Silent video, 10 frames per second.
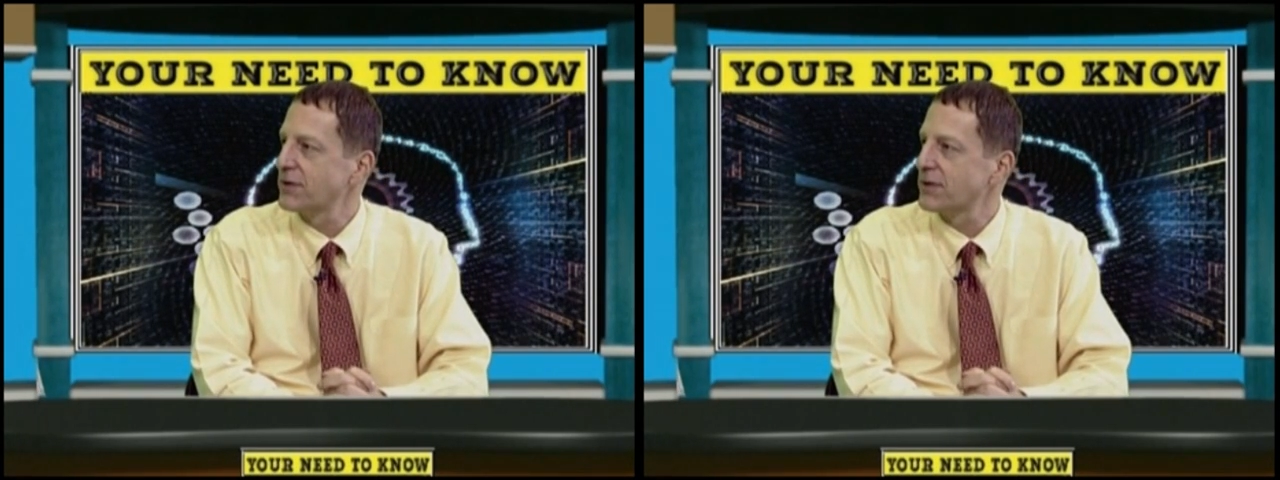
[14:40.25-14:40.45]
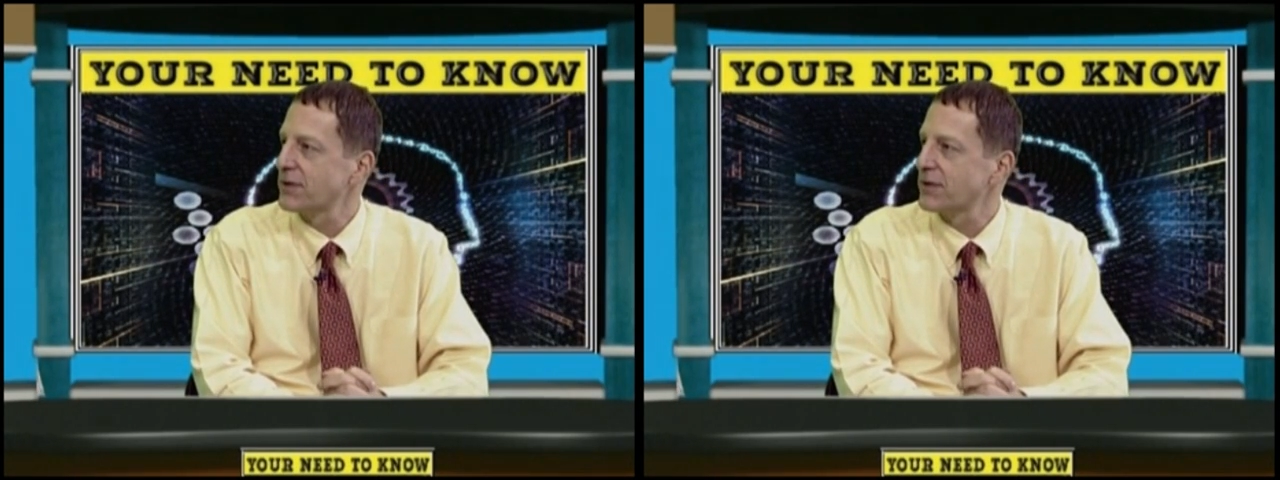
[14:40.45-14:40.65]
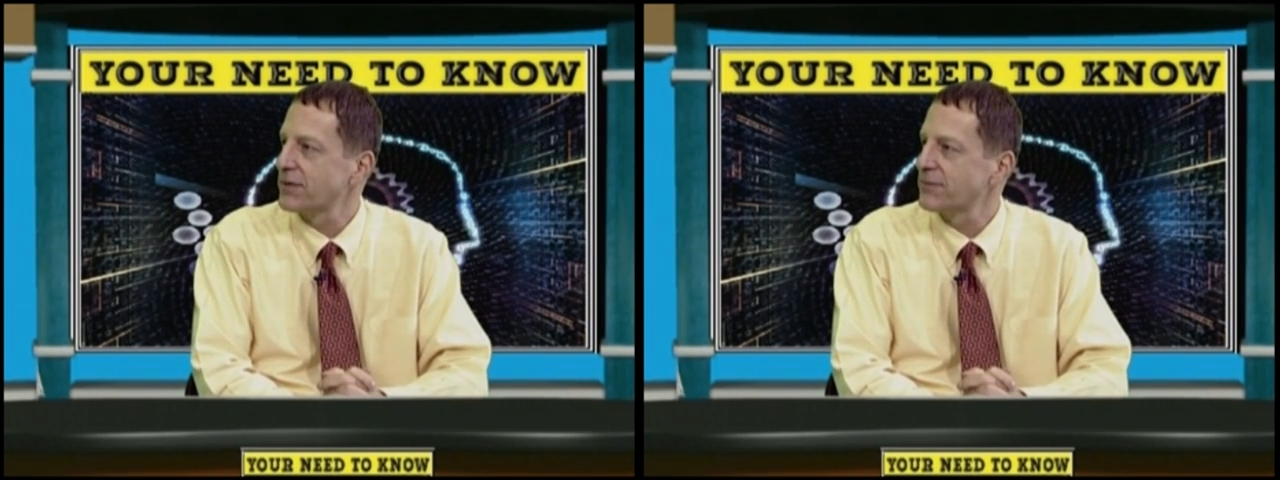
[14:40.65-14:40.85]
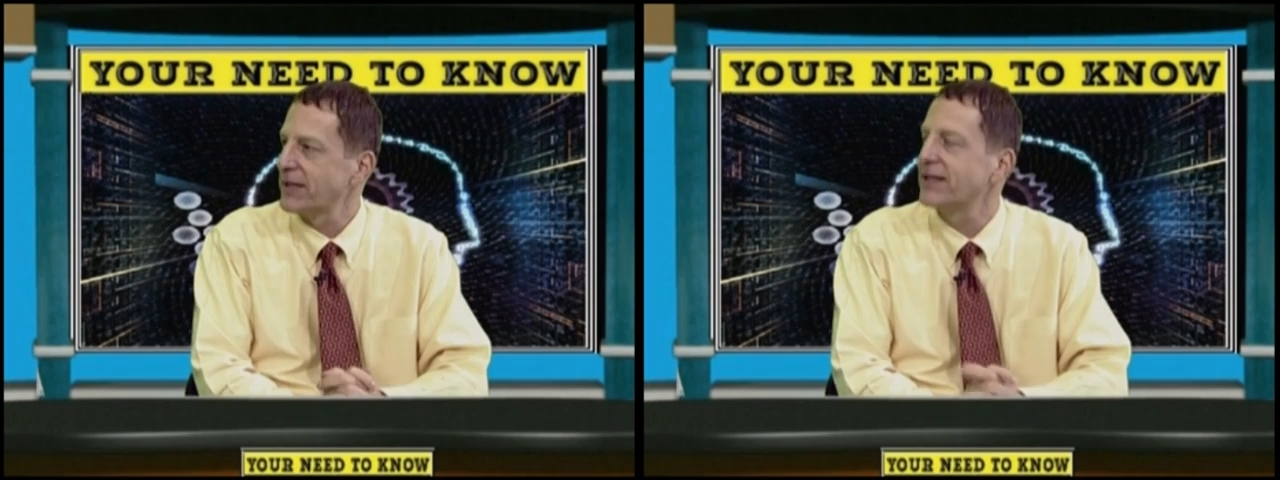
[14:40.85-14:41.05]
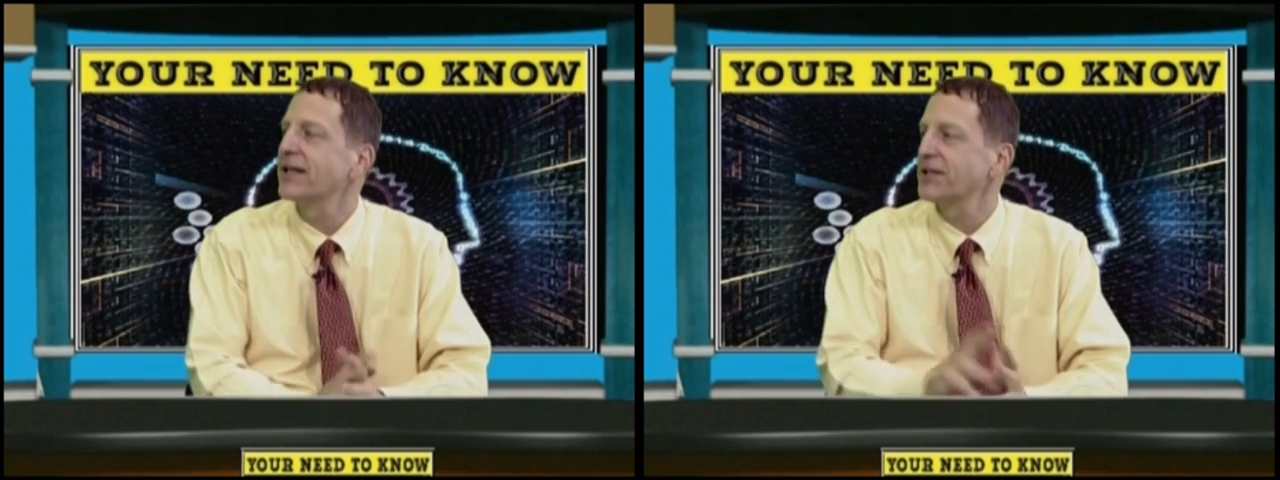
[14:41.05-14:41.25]

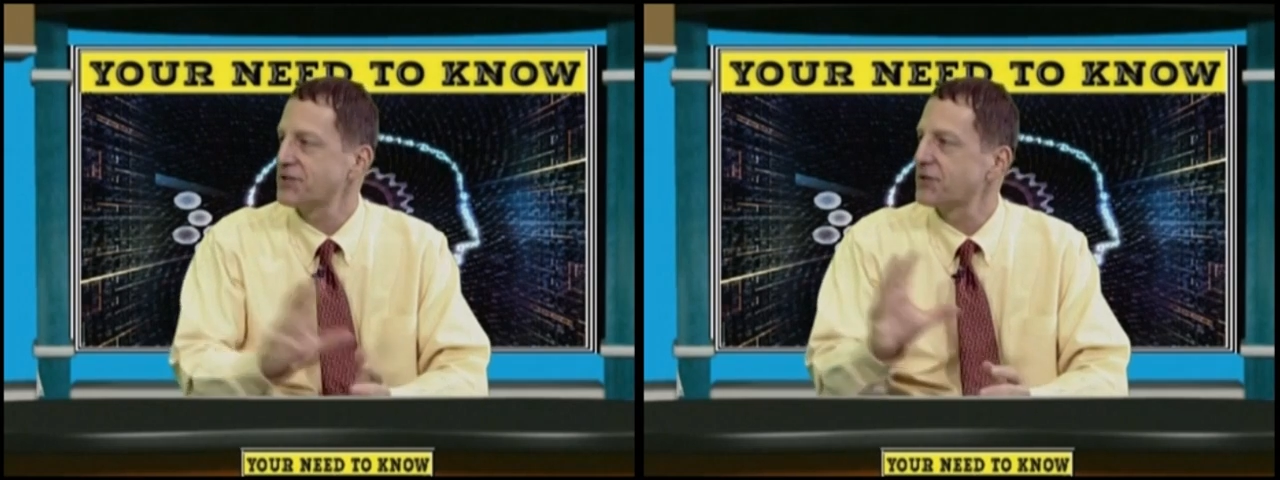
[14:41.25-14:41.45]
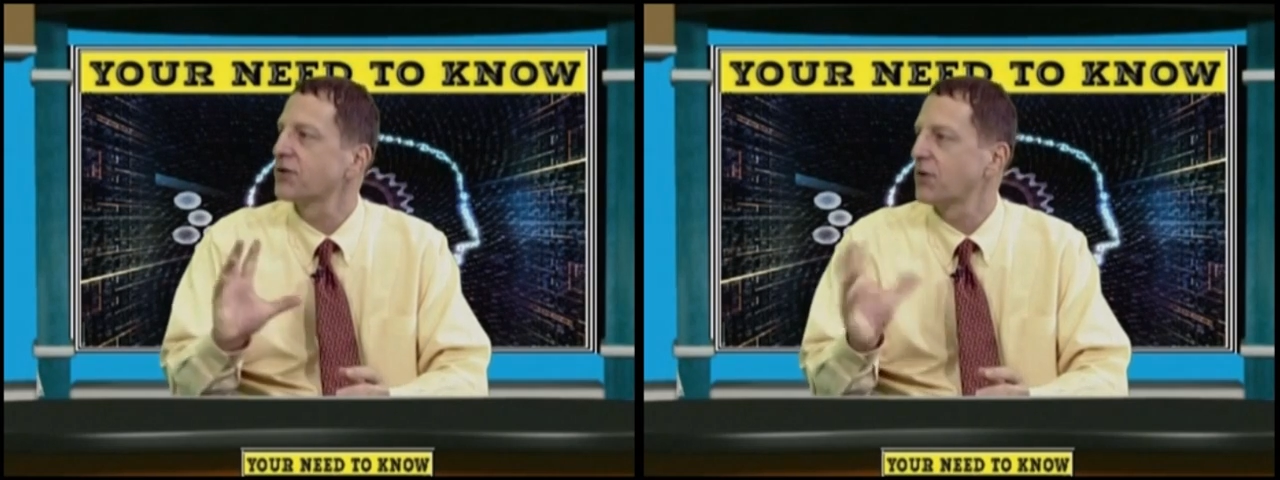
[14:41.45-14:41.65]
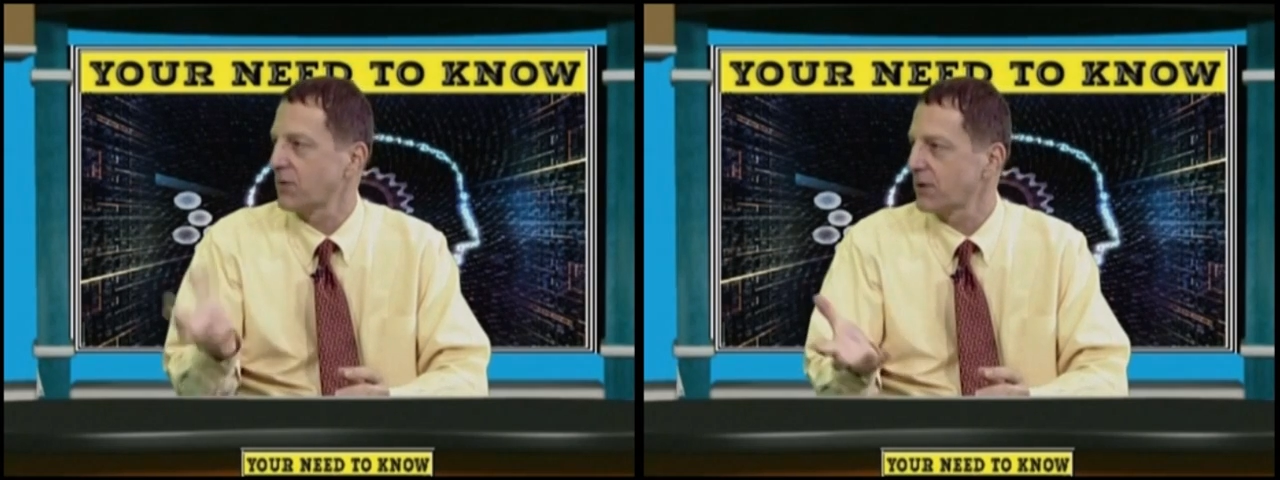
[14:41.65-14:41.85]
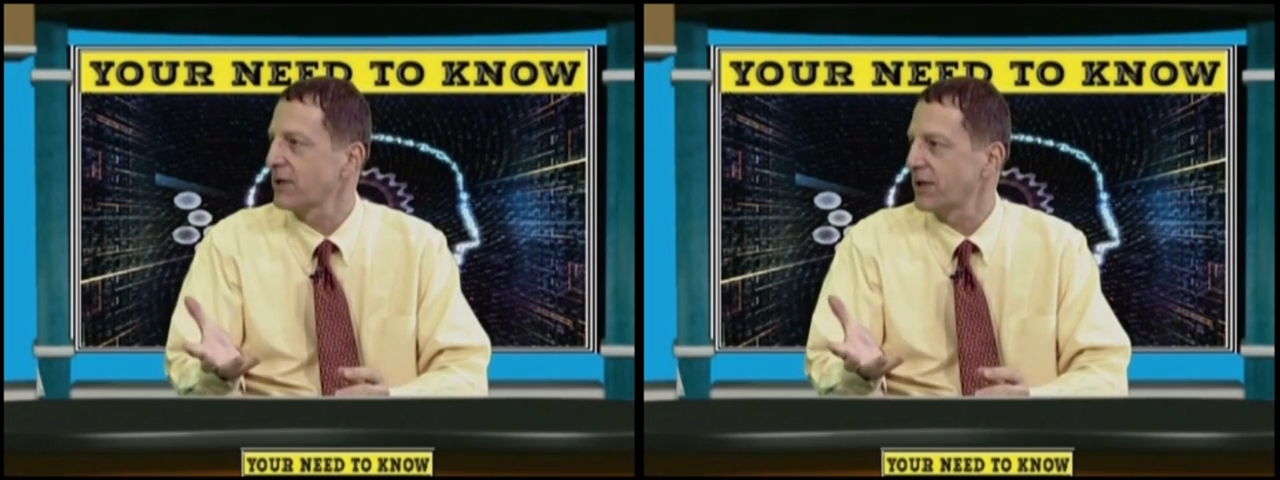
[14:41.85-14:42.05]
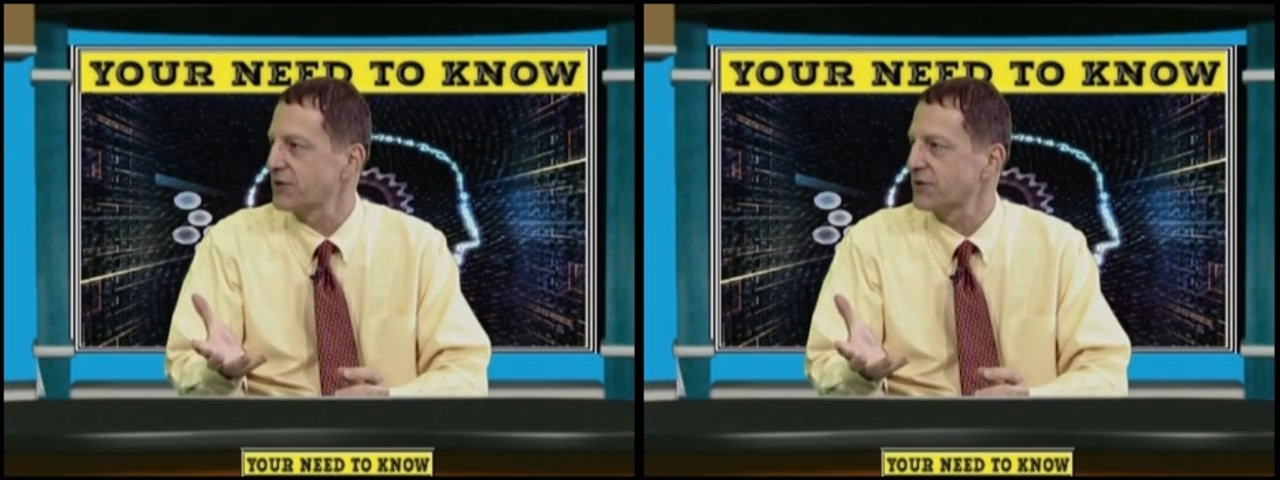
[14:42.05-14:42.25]
at least
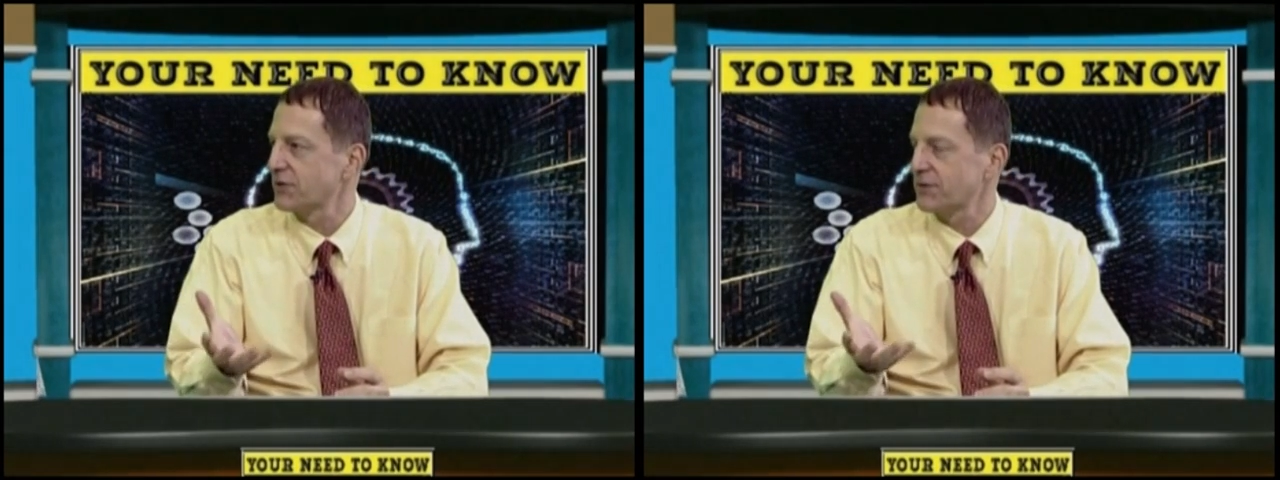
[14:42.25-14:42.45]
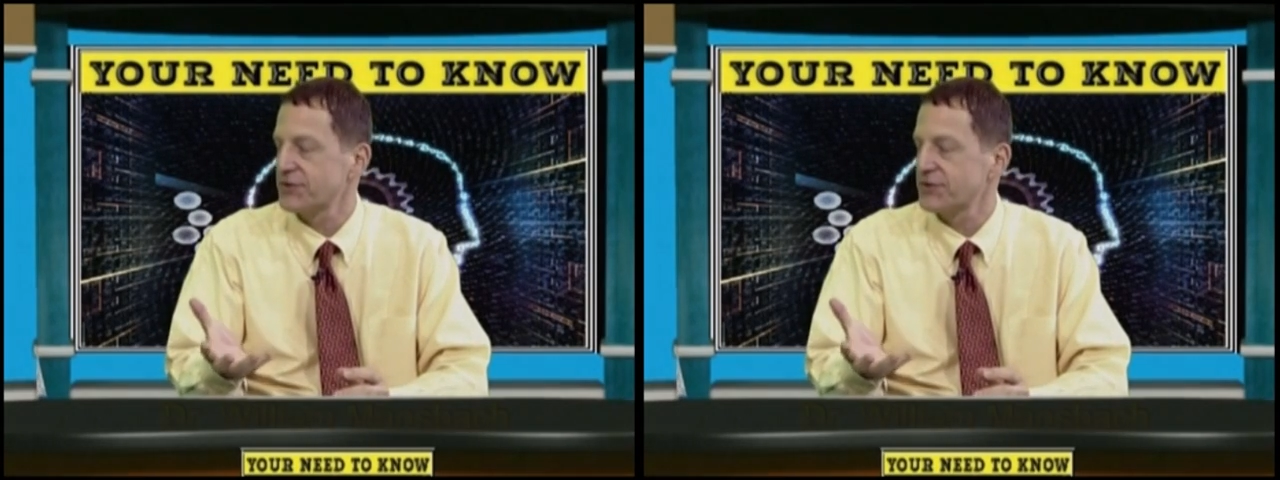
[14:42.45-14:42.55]
correlation or